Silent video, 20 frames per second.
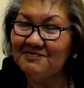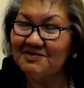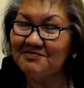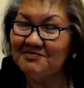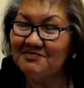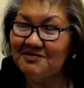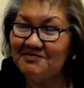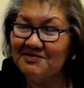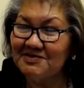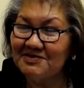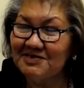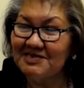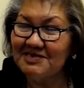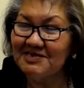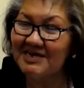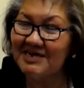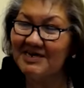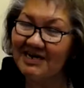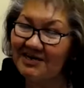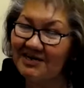sometimes you
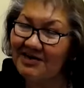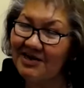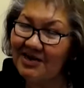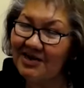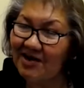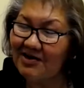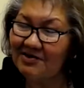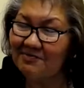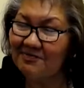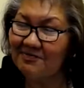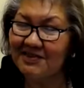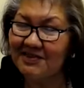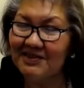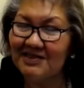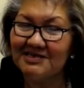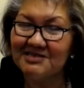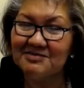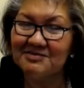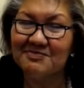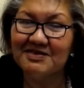get kind of caught up in
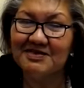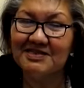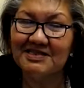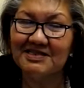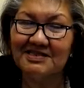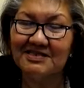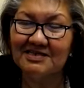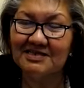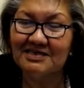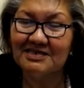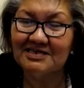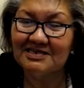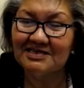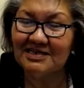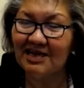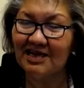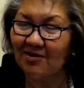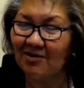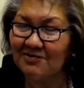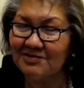things, but
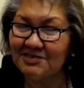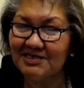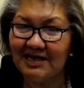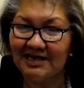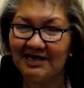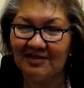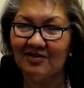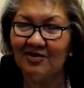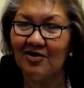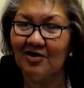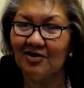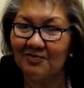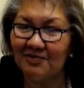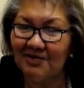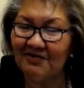he helps that along.